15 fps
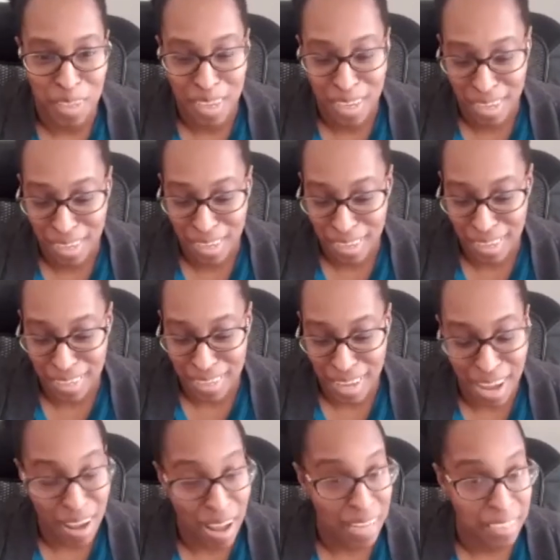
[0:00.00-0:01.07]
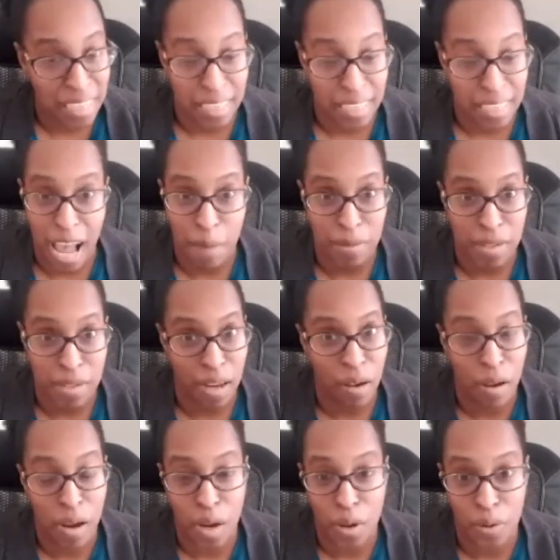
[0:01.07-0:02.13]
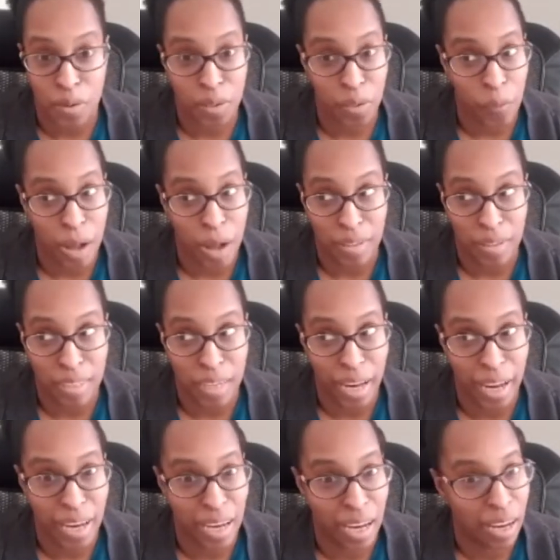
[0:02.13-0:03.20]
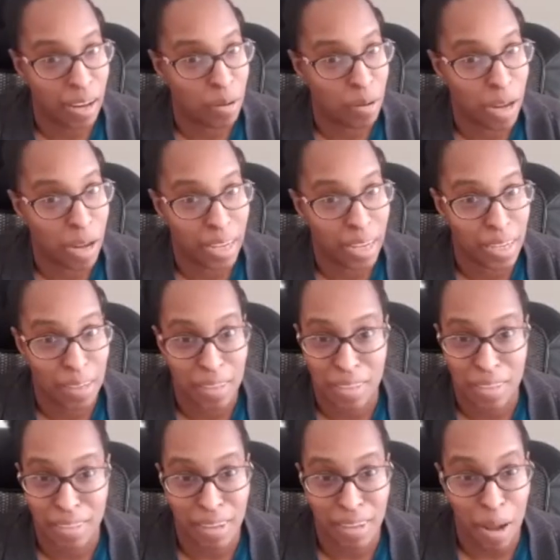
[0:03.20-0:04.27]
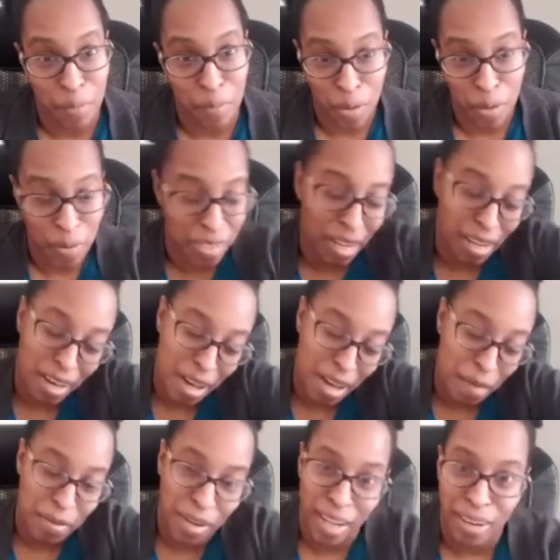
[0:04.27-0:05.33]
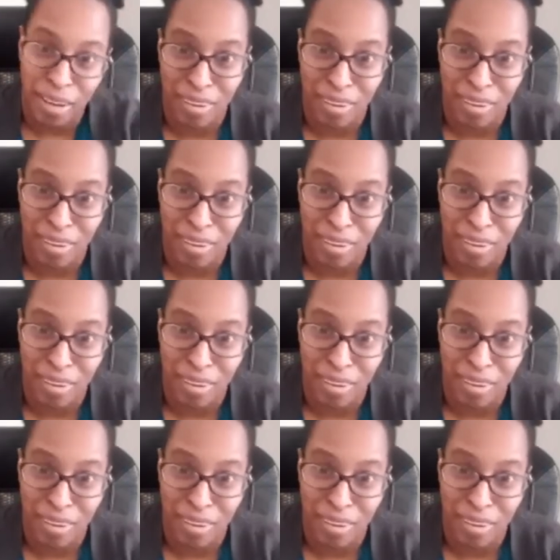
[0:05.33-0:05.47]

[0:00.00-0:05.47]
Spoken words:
Because now I take naps all throughout the day now. Like, I'm going to be taking a nap later.